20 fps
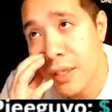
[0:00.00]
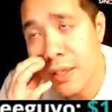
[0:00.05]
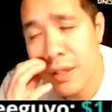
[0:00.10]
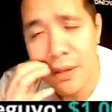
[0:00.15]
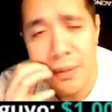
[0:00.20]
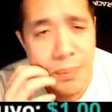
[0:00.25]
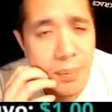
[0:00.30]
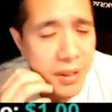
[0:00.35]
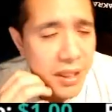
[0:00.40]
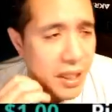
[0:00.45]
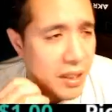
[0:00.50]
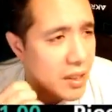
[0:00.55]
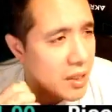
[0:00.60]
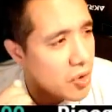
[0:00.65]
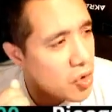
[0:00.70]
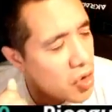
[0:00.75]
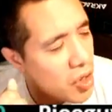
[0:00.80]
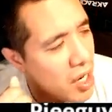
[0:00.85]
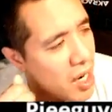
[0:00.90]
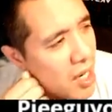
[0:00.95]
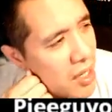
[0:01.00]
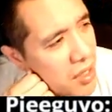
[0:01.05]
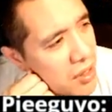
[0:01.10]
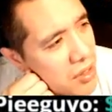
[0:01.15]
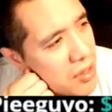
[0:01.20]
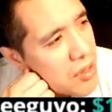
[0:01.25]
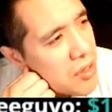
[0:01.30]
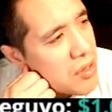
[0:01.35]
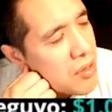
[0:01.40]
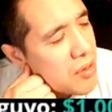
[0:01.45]
But then
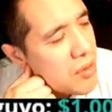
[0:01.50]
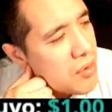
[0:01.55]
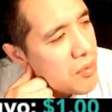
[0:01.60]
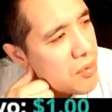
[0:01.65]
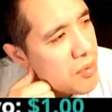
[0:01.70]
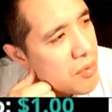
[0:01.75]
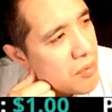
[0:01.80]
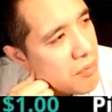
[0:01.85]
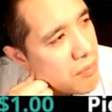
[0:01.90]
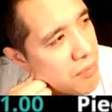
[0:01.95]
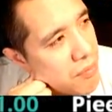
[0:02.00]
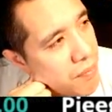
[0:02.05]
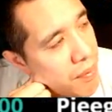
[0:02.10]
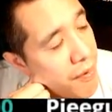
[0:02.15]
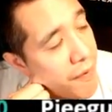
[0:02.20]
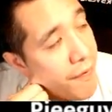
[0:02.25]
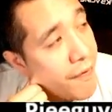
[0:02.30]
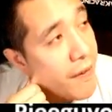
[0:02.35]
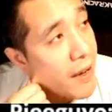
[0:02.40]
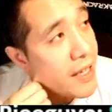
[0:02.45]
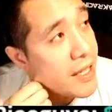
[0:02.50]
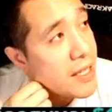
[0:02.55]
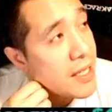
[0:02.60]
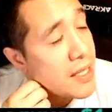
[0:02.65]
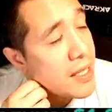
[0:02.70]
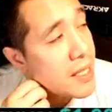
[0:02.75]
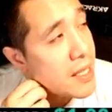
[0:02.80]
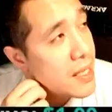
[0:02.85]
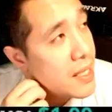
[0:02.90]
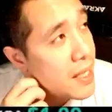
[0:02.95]
Triana
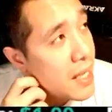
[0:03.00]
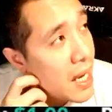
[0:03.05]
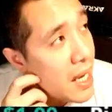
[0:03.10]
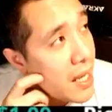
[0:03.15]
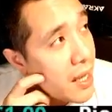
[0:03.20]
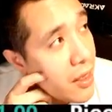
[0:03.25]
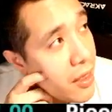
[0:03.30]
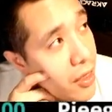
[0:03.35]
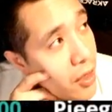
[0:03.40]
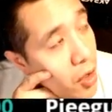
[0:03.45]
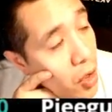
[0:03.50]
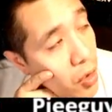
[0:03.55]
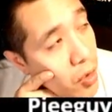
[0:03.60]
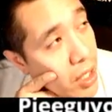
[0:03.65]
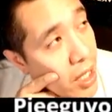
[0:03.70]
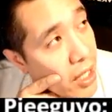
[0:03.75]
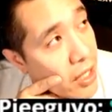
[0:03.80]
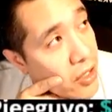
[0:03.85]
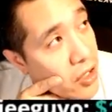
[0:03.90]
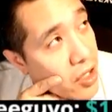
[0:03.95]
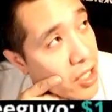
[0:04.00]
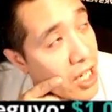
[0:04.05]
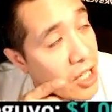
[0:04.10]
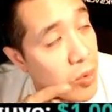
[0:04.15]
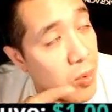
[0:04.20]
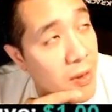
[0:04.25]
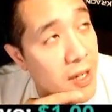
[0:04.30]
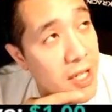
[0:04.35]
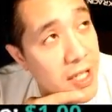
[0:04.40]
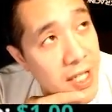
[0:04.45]
prevents death. Okay, so that's
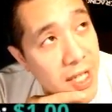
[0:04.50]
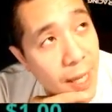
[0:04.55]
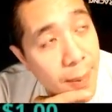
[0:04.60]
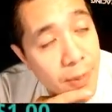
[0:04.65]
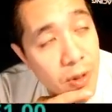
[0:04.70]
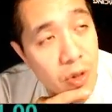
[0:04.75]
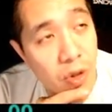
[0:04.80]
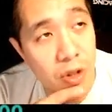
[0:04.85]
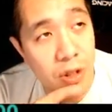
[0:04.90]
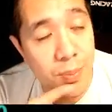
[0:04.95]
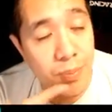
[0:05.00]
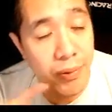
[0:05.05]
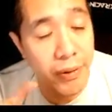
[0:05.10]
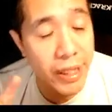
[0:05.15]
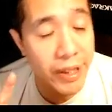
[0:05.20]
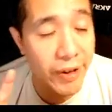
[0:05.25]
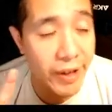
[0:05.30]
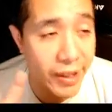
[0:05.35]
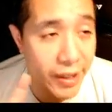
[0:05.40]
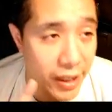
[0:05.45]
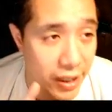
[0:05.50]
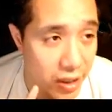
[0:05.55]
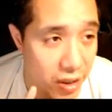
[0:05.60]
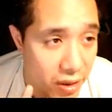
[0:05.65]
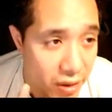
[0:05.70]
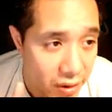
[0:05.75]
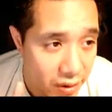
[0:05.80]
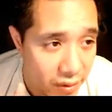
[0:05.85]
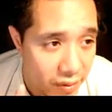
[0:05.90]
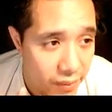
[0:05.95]
what it stops. So it's preventing
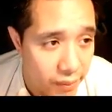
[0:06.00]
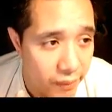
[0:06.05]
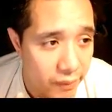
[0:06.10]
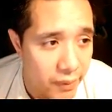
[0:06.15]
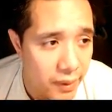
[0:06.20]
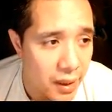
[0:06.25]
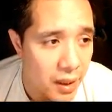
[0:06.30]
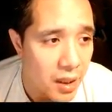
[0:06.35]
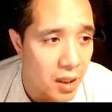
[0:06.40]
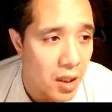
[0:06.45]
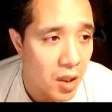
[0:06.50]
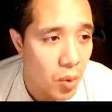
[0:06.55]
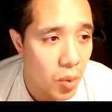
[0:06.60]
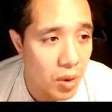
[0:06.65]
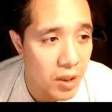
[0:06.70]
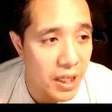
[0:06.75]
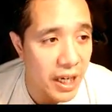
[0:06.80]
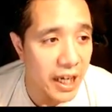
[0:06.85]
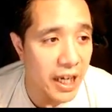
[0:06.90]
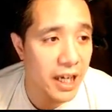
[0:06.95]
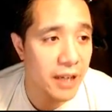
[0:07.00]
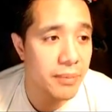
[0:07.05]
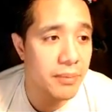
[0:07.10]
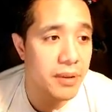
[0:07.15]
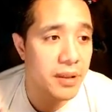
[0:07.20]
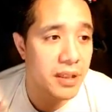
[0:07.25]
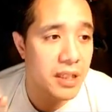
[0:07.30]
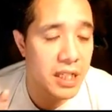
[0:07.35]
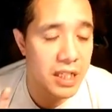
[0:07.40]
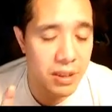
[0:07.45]
Hudam,
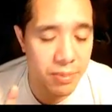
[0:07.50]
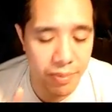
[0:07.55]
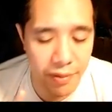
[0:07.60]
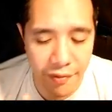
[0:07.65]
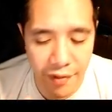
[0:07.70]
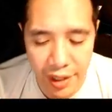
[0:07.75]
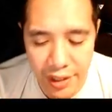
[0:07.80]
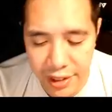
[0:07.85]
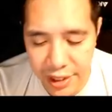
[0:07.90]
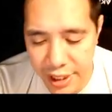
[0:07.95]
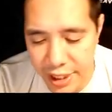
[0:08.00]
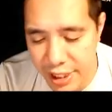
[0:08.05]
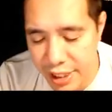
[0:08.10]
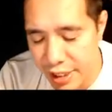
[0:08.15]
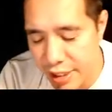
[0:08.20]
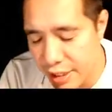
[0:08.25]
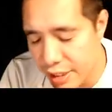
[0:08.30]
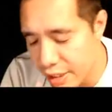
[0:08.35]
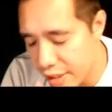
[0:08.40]
it's preventing